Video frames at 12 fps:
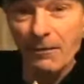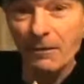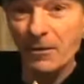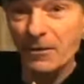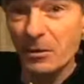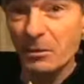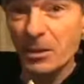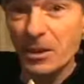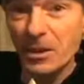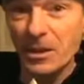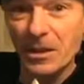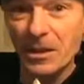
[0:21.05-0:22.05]

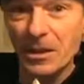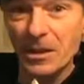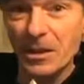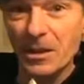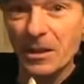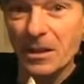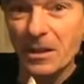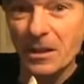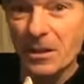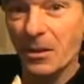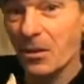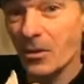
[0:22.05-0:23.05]
visibly,
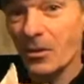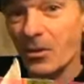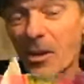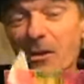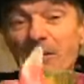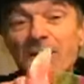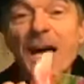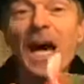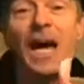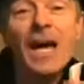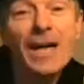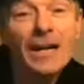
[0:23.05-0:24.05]
to the other
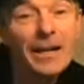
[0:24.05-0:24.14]
side,